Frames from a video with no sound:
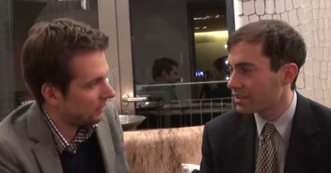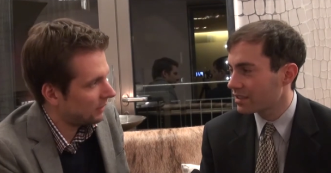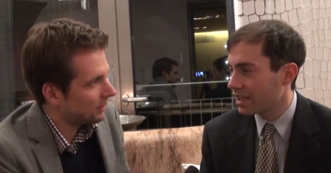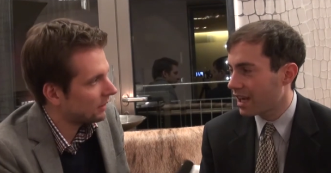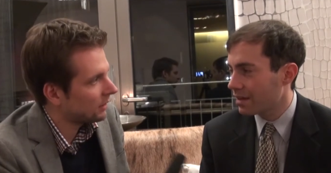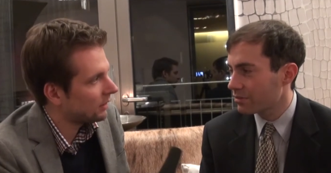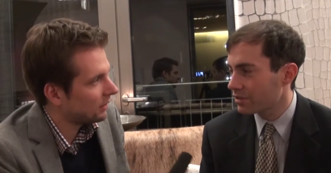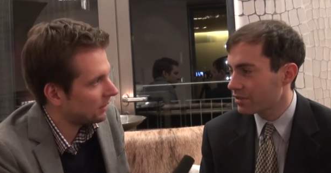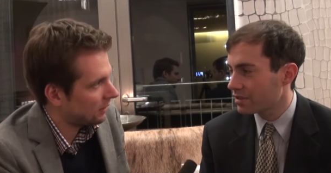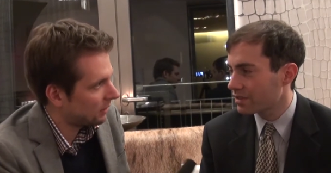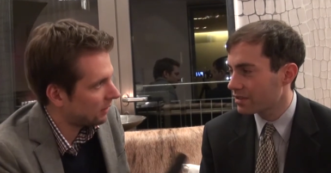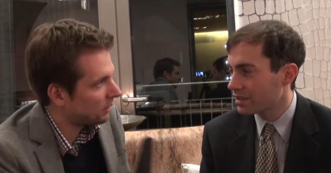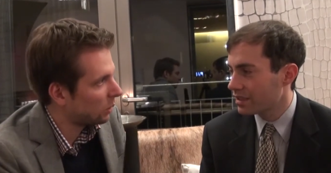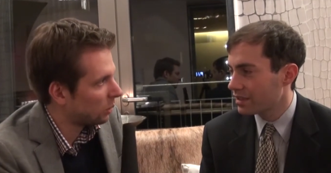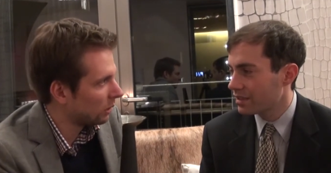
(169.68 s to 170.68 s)
Speaker 1: and
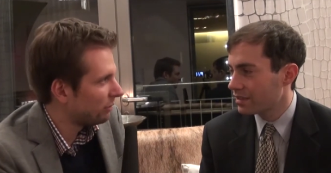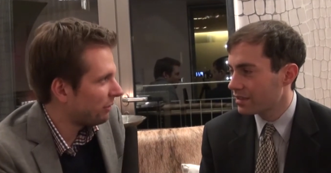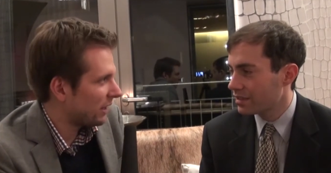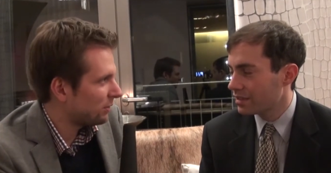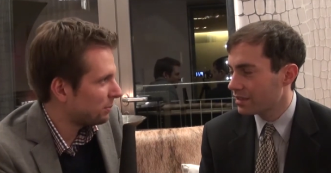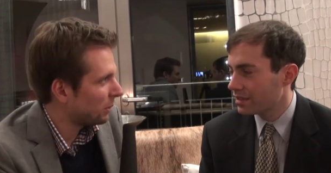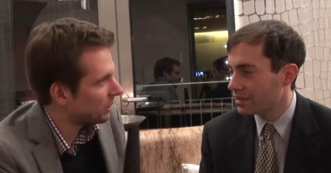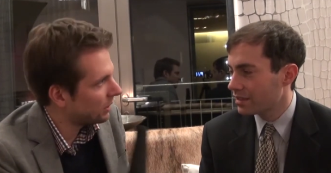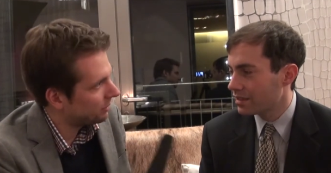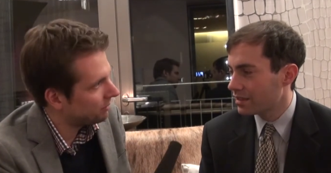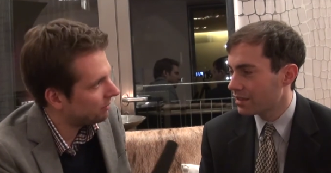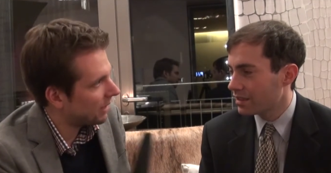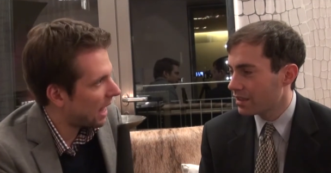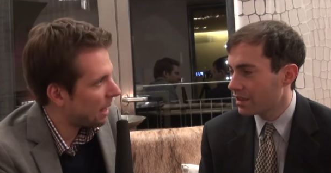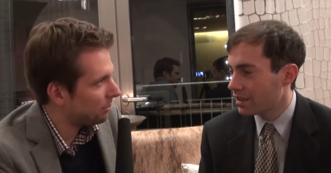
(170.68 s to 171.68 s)
Speaker 2: commerce. Google, Facebook,
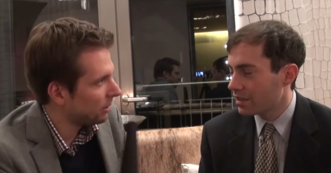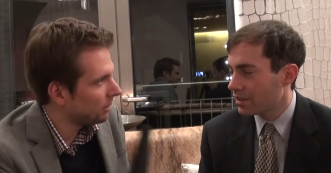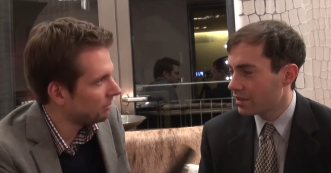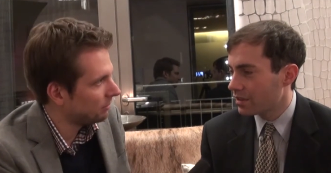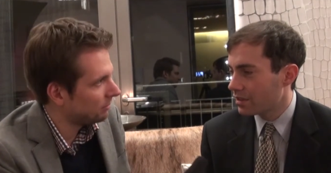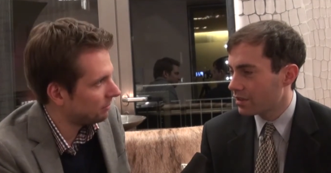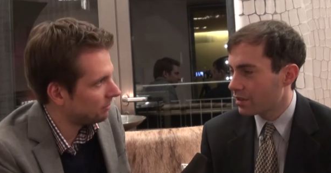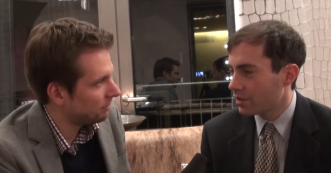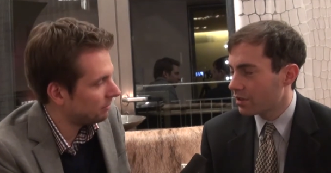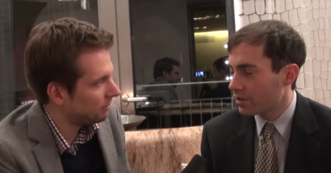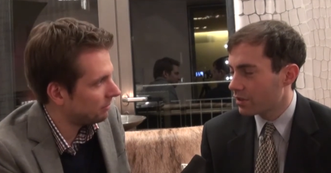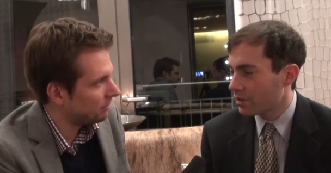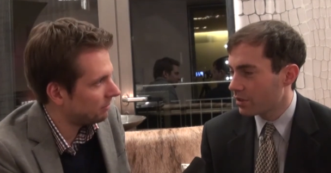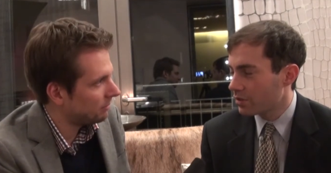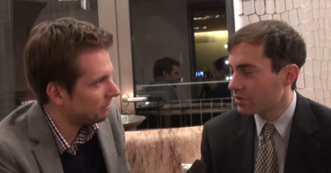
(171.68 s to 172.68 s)
Apple.
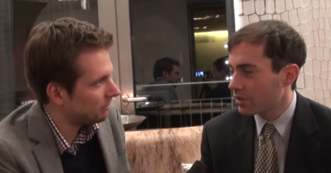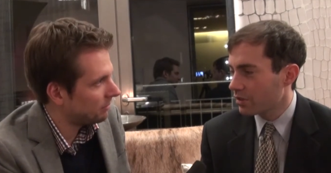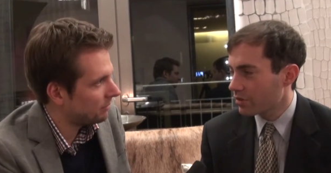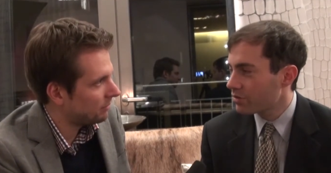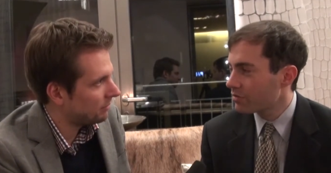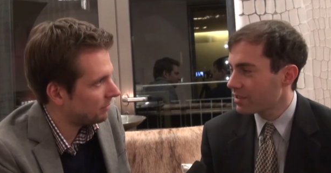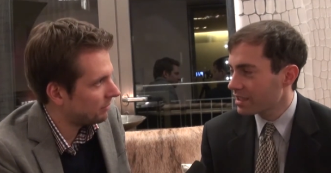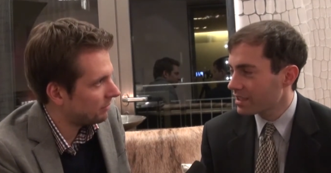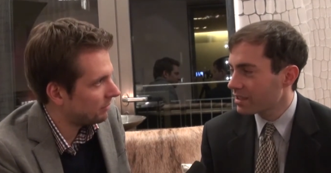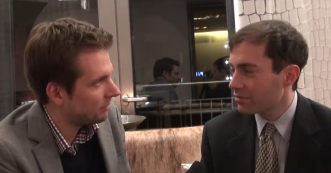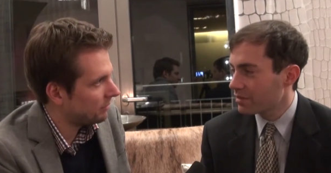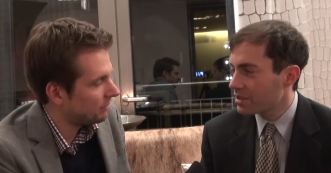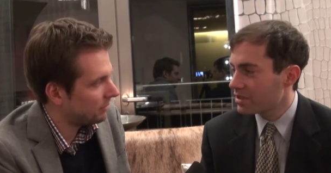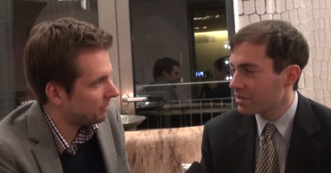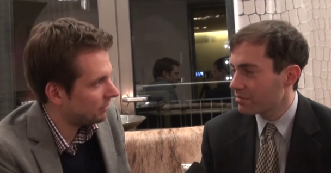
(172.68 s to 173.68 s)
Speaker 1: Those are three
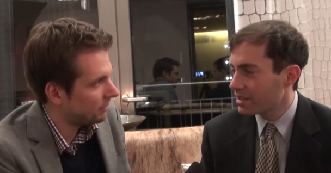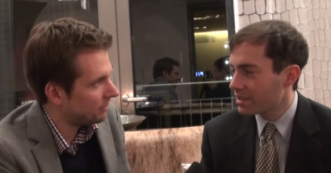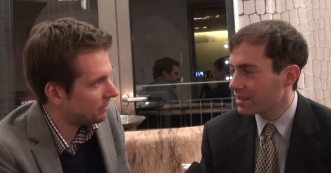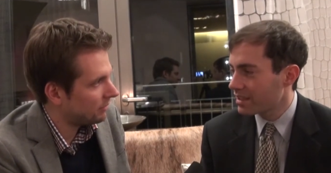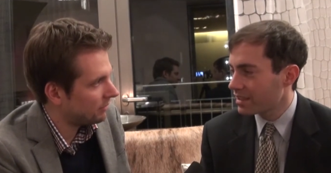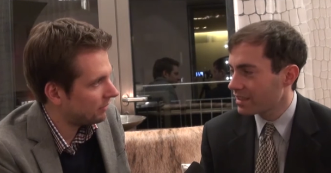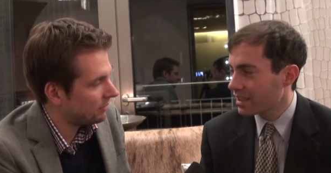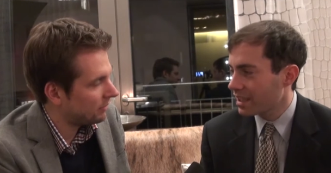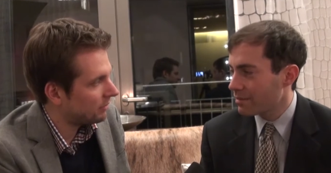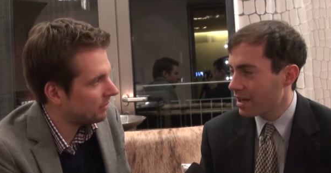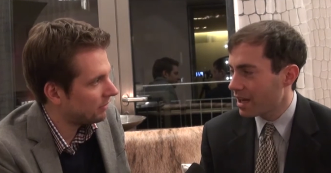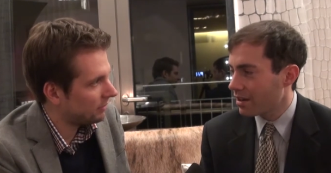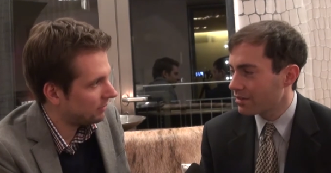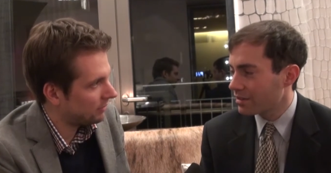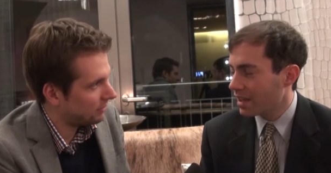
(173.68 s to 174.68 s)
that we should be thinking
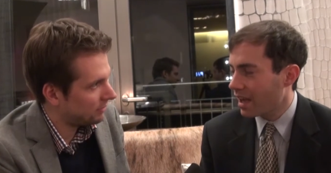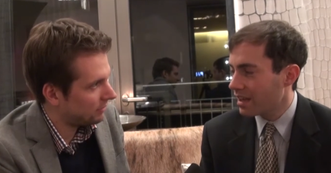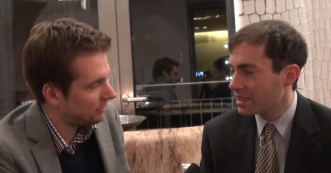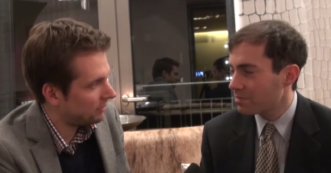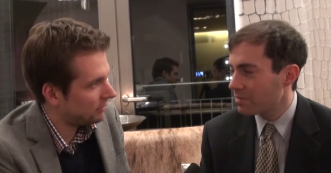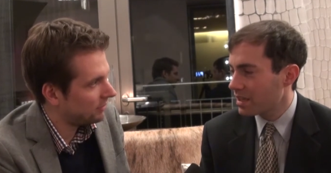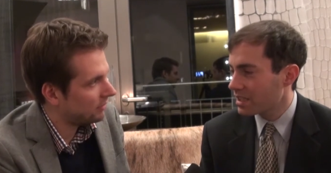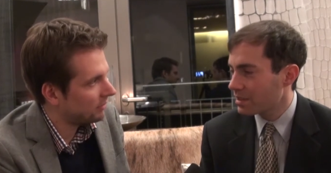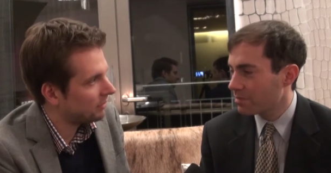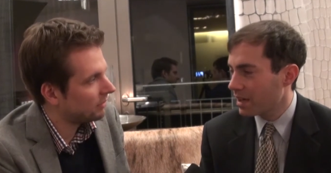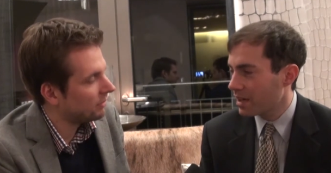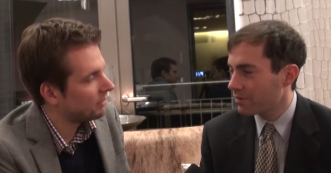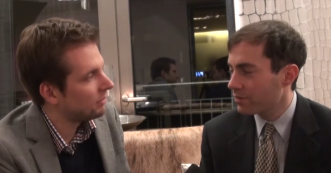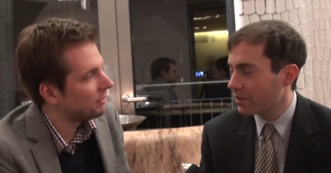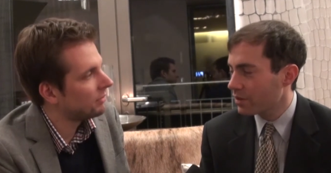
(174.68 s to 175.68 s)
about. I spend
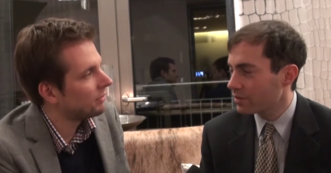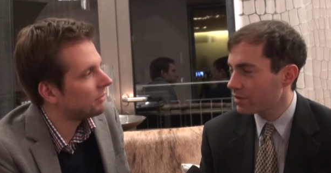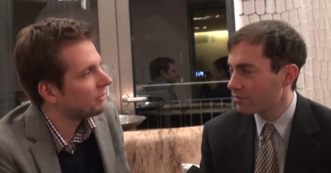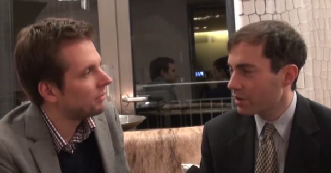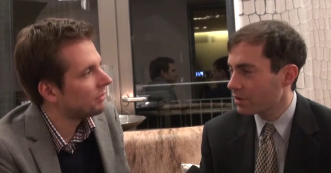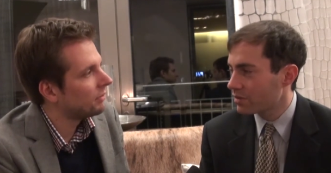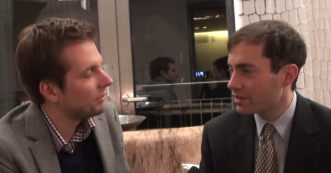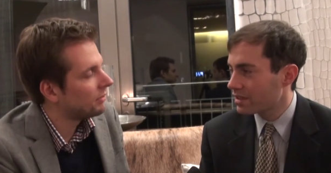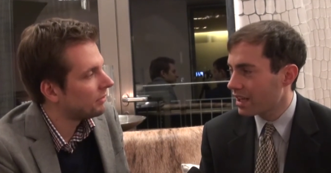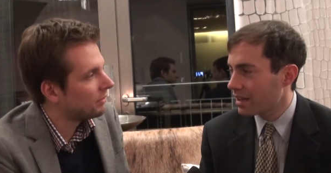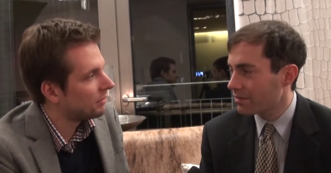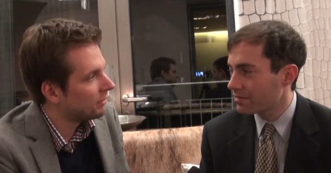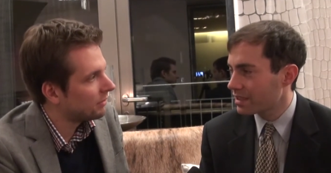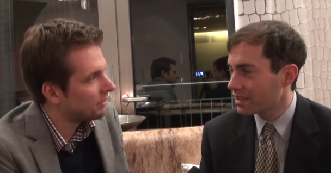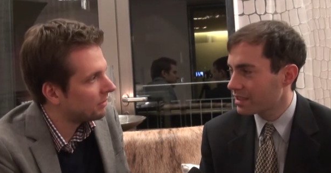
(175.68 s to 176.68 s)
by far the most
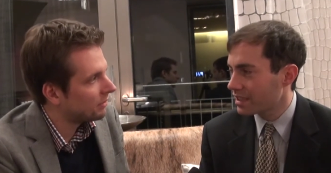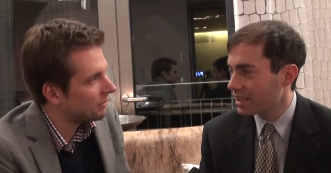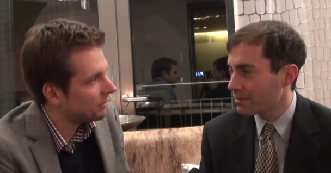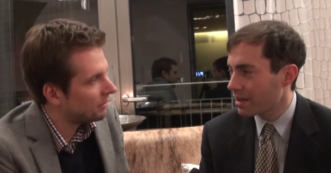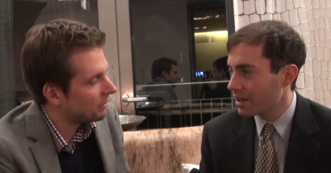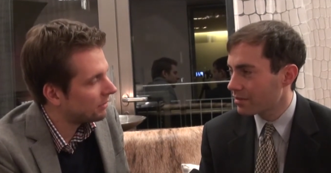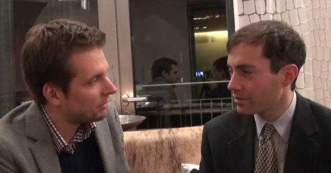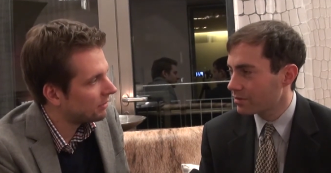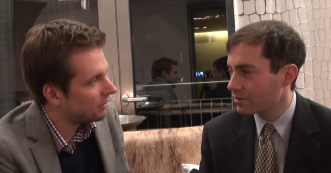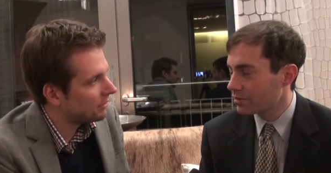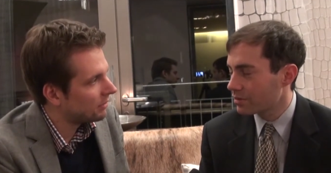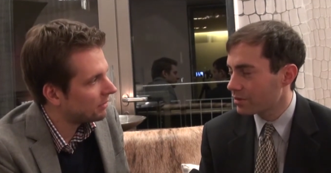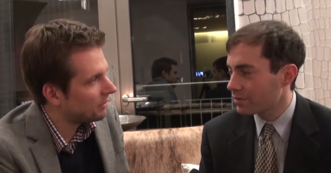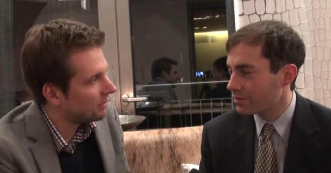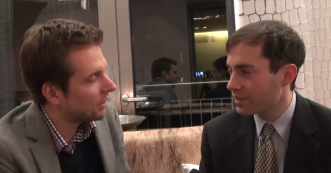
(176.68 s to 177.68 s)
time thinking about
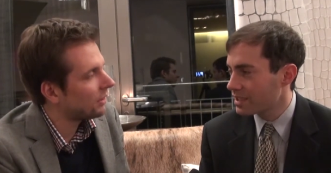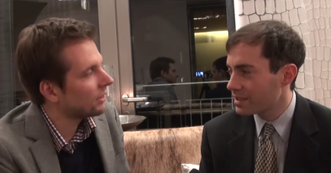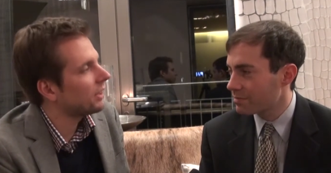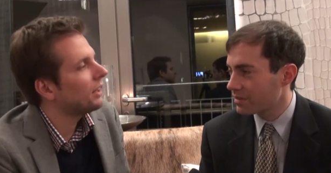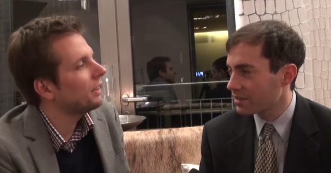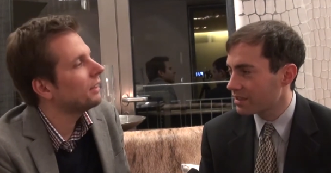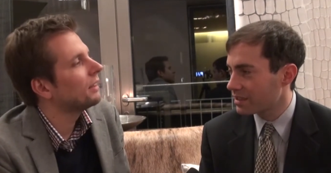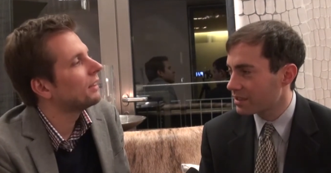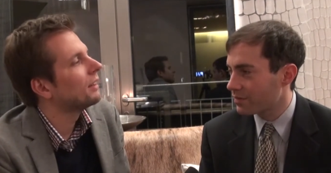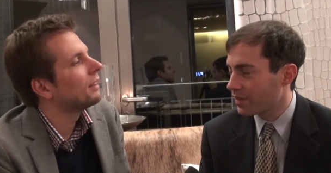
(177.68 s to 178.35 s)
Google. Facebook okay. is